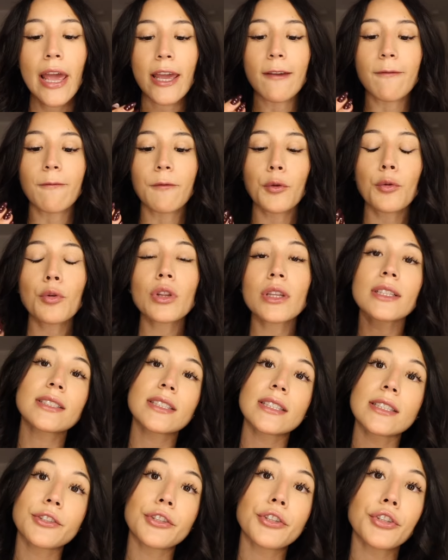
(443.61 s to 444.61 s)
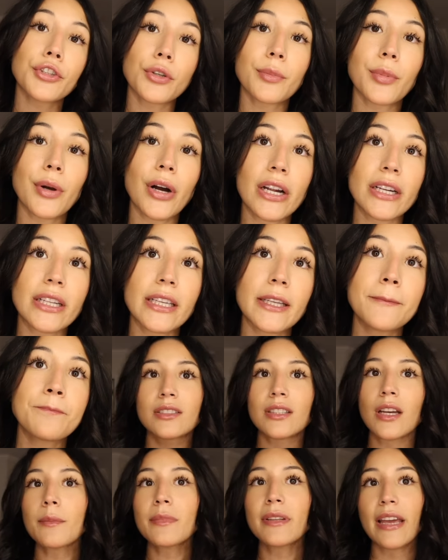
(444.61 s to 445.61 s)
If you listen to your body,
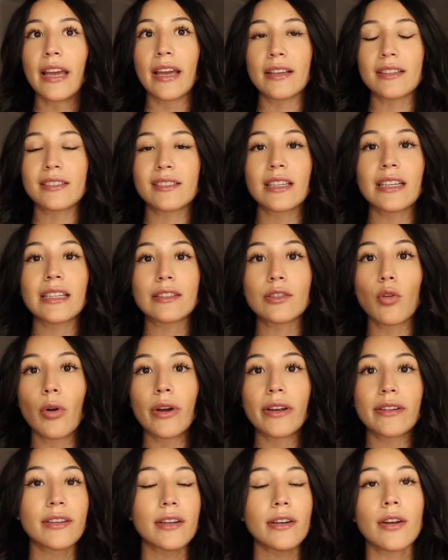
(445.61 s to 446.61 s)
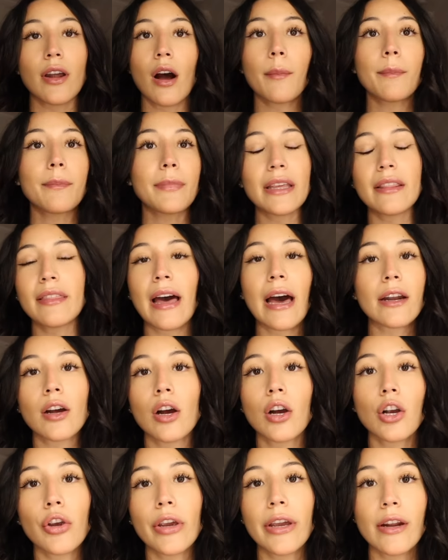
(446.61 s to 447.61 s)
some days it's going to not be that
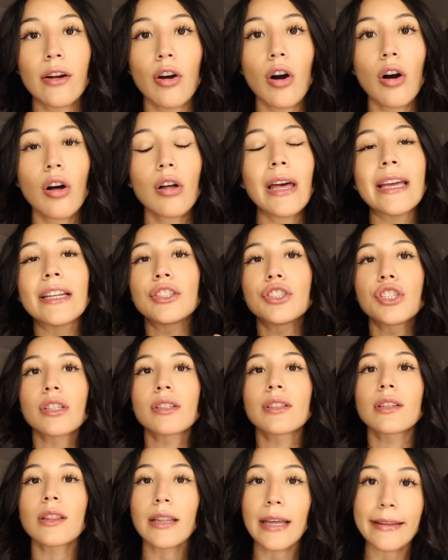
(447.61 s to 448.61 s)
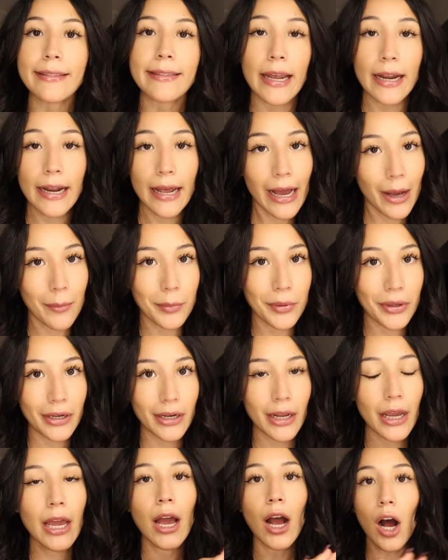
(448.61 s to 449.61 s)
hungry at all and just let that happen.
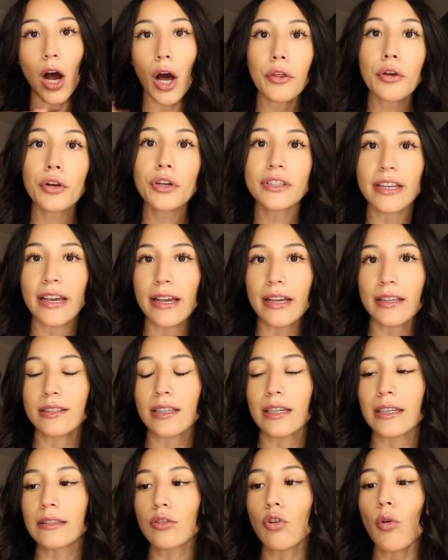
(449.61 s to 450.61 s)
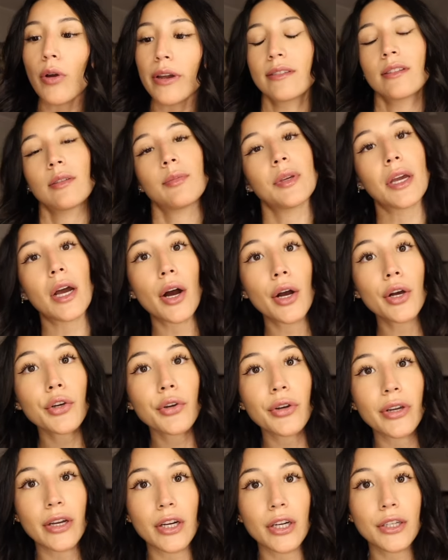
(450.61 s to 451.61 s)
Other days it's going to be
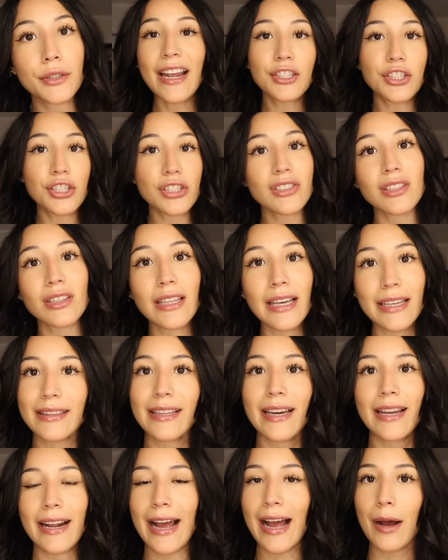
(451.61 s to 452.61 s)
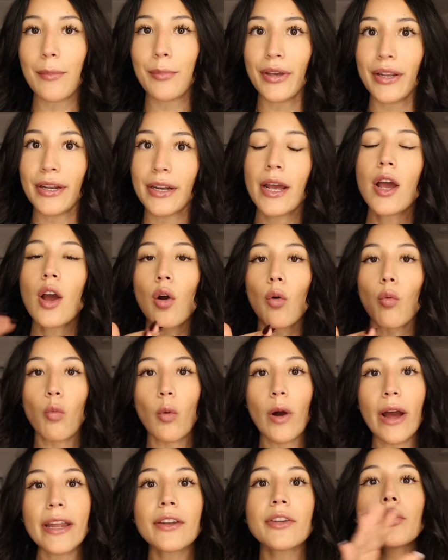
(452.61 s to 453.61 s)
hungrier and just let that that happen.
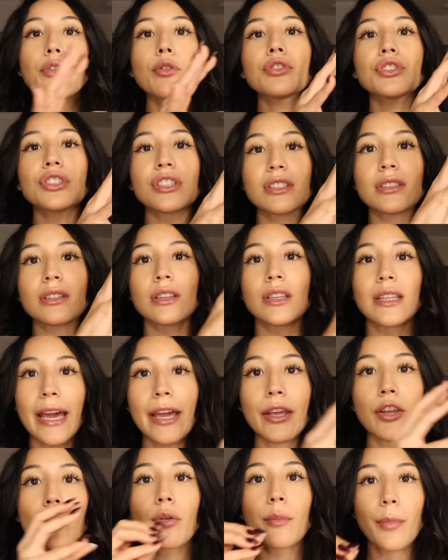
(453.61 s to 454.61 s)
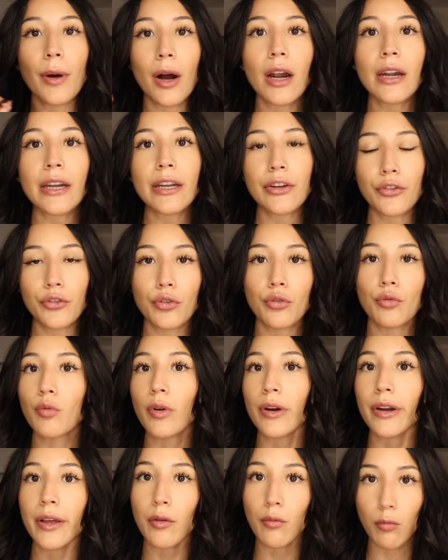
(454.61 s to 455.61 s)
When you just let your body do
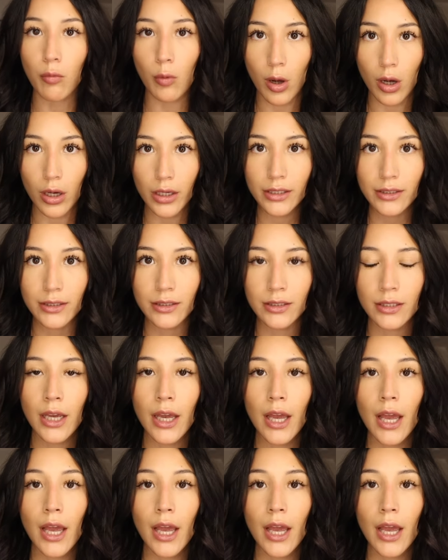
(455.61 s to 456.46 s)
what it wants,